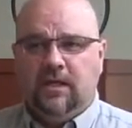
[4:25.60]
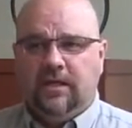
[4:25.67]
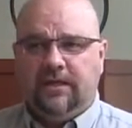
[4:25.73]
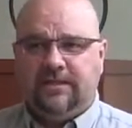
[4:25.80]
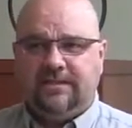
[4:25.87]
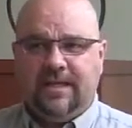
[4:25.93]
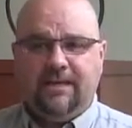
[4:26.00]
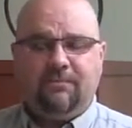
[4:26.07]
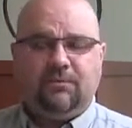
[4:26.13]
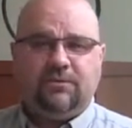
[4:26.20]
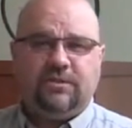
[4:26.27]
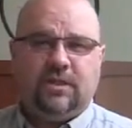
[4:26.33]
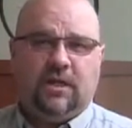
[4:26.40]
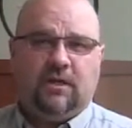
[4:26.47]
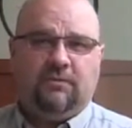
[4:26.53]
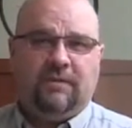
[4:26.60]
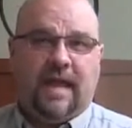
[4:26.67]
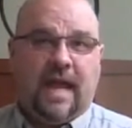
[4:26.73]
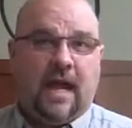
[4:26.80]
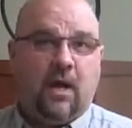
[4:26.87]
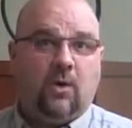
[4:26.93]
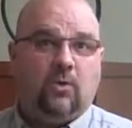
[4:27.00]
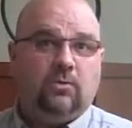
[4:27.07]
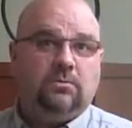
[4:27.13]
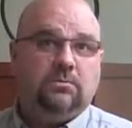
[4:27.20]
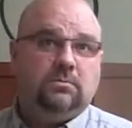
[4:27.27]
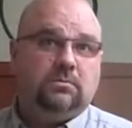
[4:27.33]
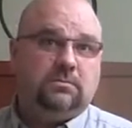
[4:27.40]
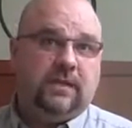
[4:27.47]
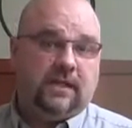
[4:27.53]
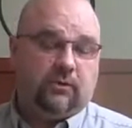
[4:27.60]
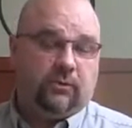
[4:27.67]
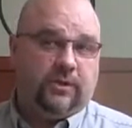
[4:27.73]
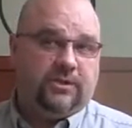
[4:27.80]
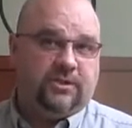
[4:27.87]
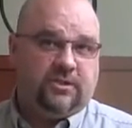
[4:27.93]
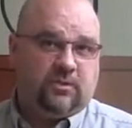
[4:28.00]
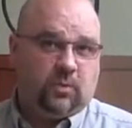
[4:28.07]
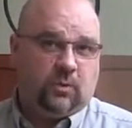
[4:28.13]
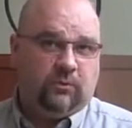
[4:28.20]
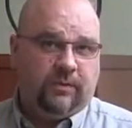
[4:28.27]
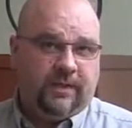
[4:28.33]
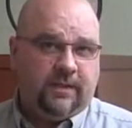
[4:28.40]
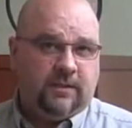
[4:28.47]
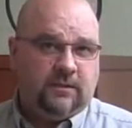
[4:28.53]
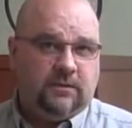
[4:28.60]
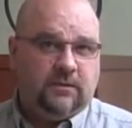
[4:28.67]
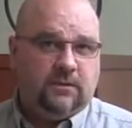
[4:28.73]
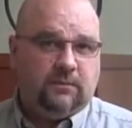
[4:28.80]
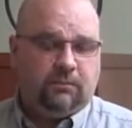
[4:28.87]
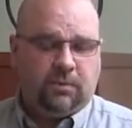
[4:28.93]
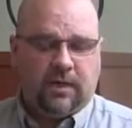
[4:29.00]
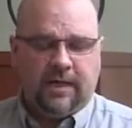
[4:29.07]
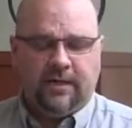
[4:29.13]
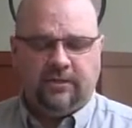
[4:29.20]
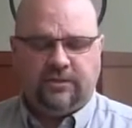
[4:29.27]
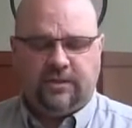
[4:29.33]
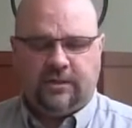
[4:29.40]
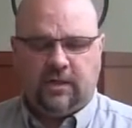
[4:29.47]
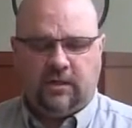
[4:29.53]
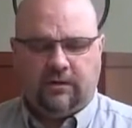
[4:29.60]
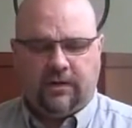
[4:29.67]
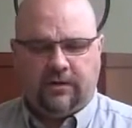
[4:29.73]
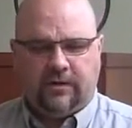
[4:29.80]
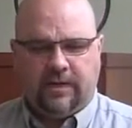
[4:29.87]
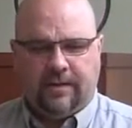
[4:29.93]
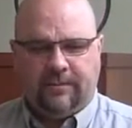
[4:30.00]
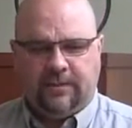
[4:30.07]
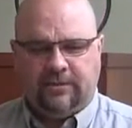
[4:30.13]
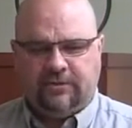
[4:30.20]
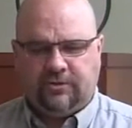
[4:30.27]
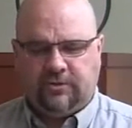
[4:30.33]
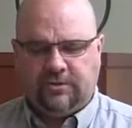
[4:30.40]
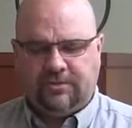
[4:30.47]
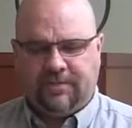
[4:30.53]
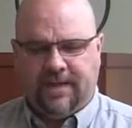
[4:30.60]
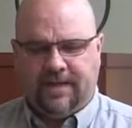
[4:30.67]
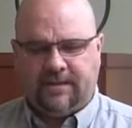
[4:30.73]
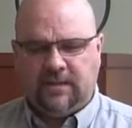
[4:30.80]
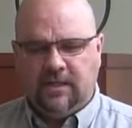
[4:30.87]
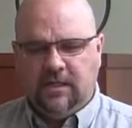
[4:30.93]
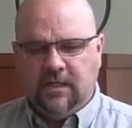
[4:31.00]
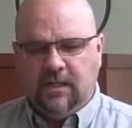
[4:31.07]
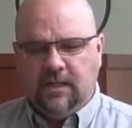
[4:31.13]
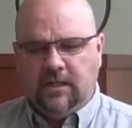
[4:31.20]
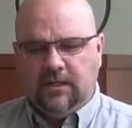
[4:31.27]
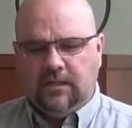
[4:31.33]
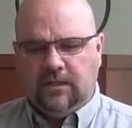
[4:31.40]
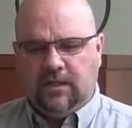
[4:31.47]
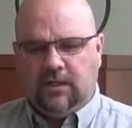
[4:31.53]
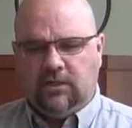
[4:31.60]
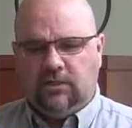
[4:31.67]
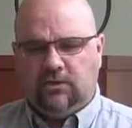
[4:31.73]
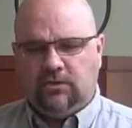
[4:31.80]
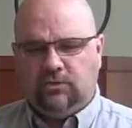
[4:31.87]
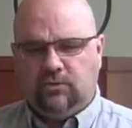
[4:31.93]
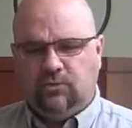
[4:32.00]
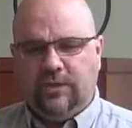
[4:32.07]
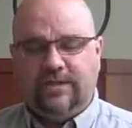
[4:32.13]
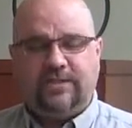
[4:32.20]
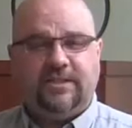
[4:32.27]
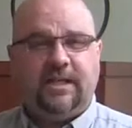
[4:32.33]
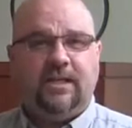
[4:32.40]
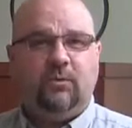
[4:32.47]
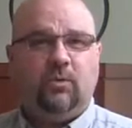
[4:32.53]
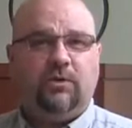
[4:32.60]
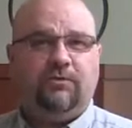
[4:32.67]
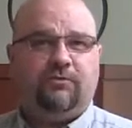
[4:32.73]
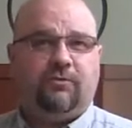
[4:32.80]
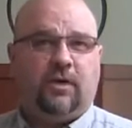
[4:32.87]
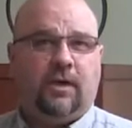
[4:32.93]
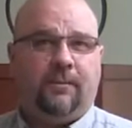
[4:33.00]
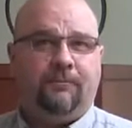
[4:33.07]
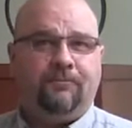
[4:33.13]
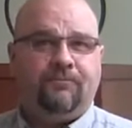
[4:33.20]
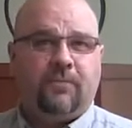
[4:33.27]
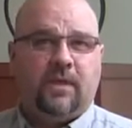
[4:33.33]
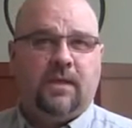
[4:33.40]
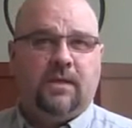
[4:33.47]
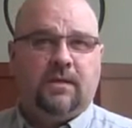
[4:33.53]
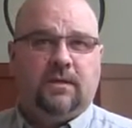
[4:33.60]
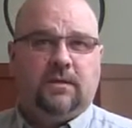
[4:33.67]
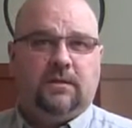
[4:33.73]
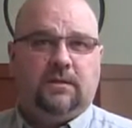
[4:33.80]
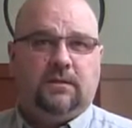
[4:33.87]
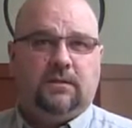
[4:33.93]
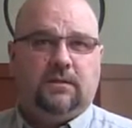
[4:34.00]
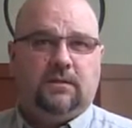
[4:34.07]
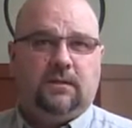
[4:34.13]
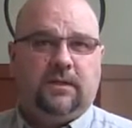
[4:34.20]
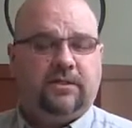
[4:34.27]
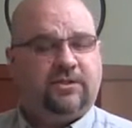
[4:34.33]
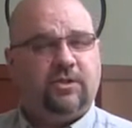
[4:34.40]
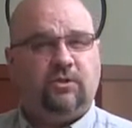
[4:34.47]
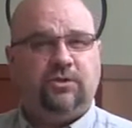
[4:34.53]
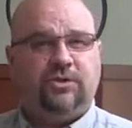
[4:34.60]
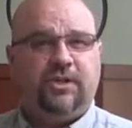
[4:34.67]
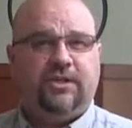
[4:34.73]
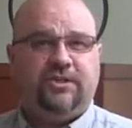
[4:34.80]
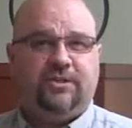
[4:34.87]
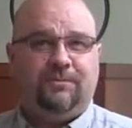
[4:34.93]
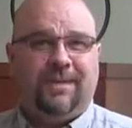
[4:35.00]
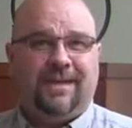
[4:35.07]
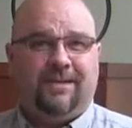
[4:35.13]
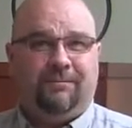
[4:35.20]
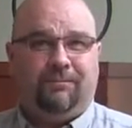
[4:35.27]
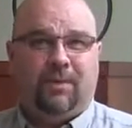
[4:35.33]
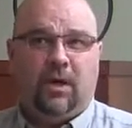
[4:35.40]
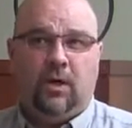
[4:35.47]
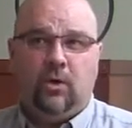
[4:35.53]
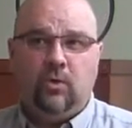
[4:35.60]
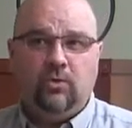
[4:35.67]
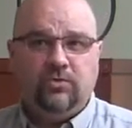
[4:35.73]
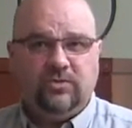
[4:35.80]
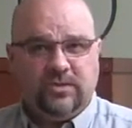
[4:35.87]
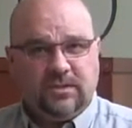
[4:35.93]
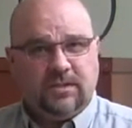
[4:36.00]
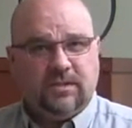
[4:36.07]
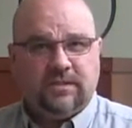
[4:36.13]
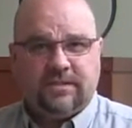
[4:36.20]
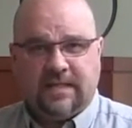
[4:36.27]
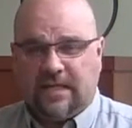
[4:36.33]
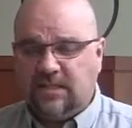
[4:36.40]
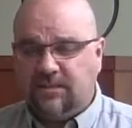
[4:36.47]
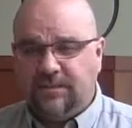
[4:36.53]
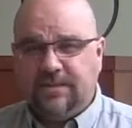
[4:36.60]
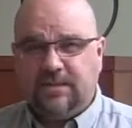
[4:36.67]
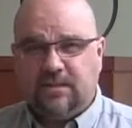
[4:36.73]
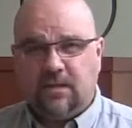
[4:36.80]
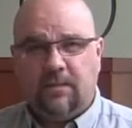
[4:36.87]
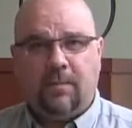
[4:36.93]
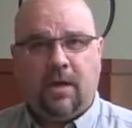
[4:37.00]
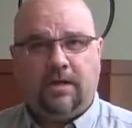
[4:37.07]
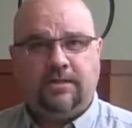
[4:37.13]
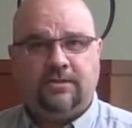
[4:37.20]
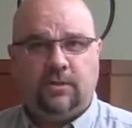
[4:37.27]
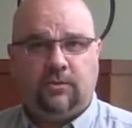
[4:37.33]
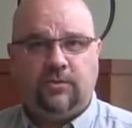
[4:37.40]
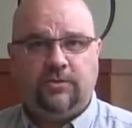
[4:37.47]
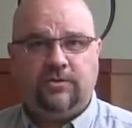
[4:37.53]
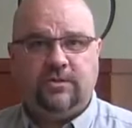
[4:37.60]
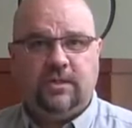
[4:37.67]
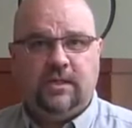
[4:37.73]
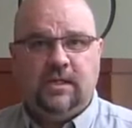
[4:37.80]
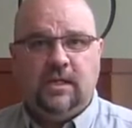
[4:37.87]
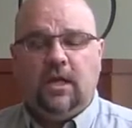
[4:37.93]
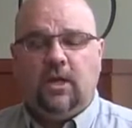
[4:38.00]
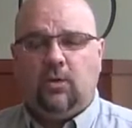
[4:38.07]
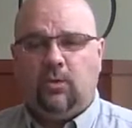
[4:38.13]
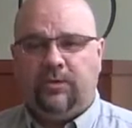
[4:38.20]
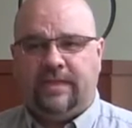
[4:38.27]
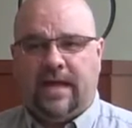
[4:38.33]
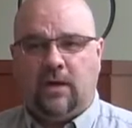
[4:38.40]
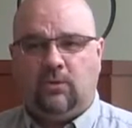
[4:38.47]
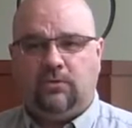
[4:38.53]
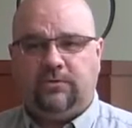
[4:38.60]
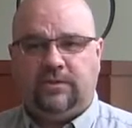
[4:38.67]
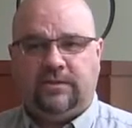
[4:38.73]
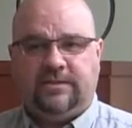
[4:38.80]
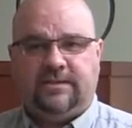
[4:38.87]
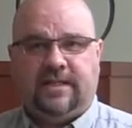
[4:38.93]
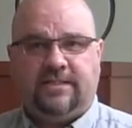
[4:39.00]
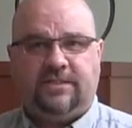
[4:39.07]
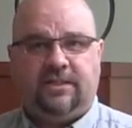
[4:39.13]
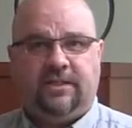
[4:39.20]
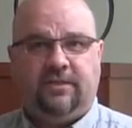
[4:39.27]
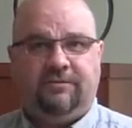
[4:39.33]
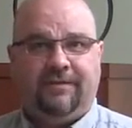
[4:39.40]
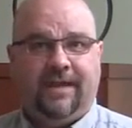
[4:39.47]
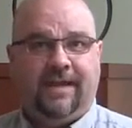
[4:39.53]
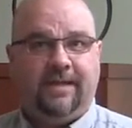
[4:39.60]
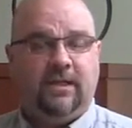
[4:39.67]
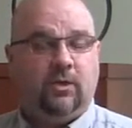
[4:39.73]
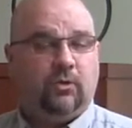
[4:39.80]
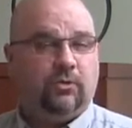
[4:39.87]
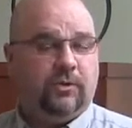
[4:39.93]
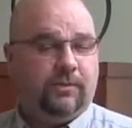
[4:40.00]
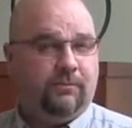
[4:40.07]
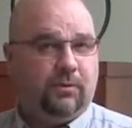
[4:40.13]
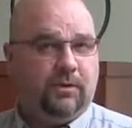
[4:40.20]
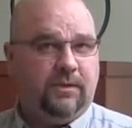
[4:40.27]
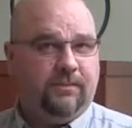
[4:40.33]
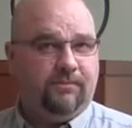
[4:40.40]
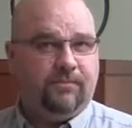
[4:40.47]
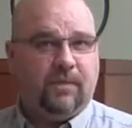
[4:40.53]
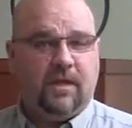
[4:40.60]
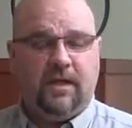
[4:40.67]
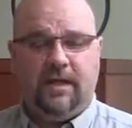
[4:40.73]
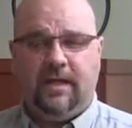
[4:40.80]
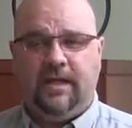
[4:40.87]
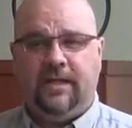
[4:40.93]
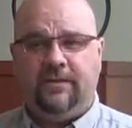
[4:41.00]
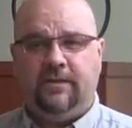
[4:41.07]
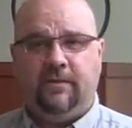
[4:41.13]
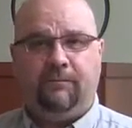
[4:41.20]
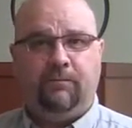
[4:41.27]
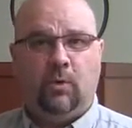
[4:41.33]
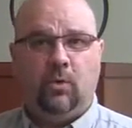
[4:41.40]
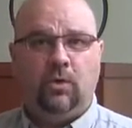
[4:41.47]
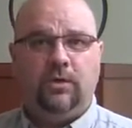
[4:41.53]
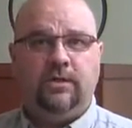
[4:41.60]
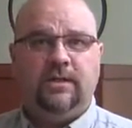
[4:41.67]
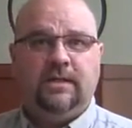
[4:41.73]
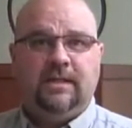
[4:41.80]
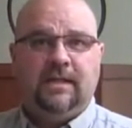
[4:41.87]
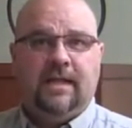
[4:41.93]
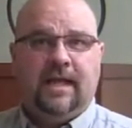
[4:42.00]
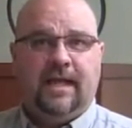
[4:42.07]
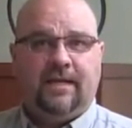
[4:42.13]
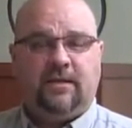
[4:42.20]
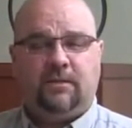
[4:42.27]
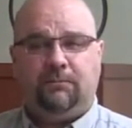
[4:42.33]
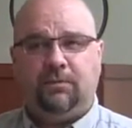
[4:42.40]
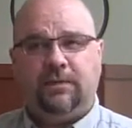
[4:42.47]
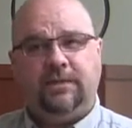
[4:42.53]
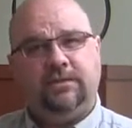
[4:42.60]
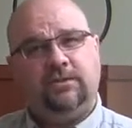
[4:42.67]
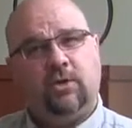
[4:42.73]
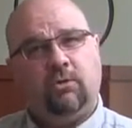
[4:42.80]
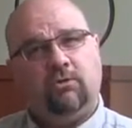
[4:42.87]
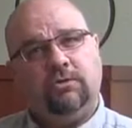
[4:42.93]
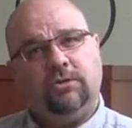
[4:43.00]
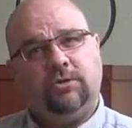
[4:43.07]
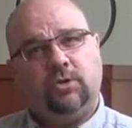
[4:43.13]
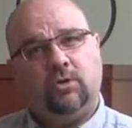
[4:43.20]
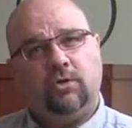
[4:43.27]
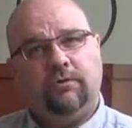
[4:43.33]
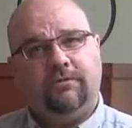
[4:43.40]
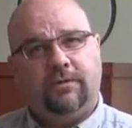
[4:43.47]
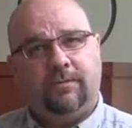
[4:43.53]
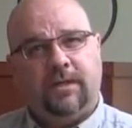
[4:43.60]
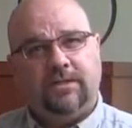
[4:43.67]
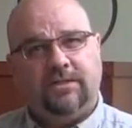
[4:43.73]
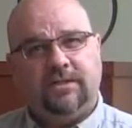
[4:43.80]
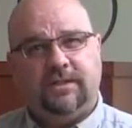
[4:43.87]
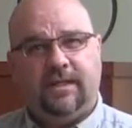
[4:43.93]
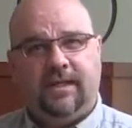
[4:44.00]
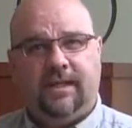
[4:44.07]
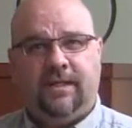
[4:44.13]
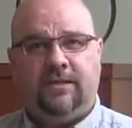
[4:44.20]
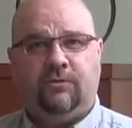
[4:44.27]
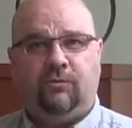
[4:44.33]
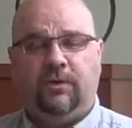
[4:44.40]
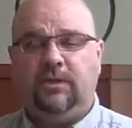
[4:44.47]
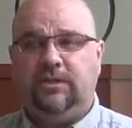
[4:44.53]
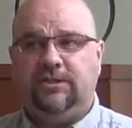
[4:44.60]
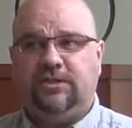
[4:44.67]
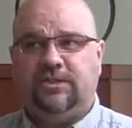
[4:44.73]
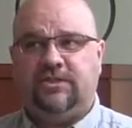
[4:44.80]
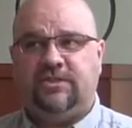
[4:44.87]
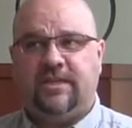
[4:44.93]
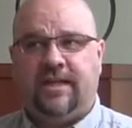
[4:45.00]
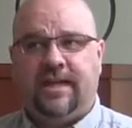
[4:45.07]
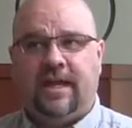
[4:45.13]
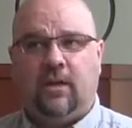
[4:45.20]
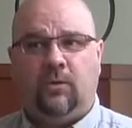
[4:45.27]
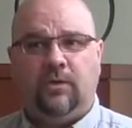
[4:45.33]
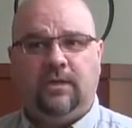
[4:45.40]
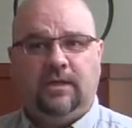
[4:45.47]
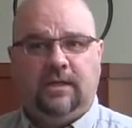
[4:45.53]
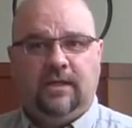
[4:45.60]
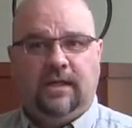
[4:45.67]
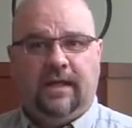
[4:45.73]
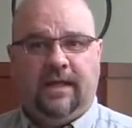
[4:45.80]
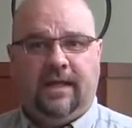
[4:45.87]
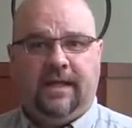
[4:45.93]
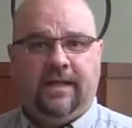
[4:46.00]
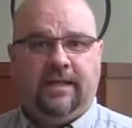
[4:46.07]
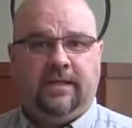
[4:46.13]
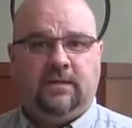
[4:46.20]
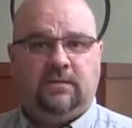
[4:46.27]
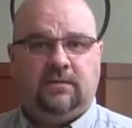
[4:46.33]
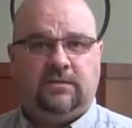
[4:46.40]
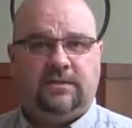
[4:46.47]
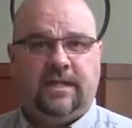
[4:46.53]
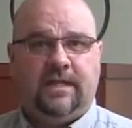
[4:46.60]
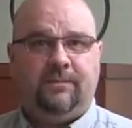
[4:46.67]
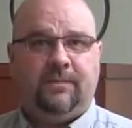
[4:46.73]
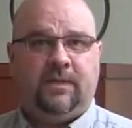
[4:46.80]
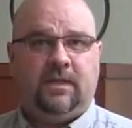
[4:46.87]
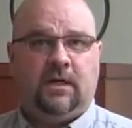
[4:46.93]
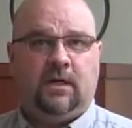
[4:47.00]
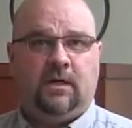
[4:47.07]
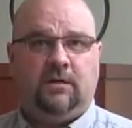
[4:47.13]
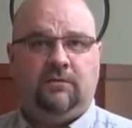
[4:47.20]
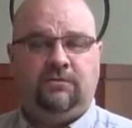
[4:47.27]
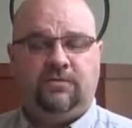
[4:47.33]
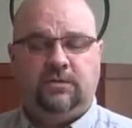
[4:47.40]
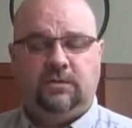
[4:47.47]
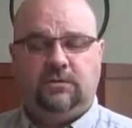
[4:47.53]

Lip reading: Examples of how declarations were written prior to the Colorado Common Interest Ownership Act ranged anywhere from an association may impose assessments upon its owners without the necessity of any owner input, and the board had complete and total control over the budget and really just set out a statement of,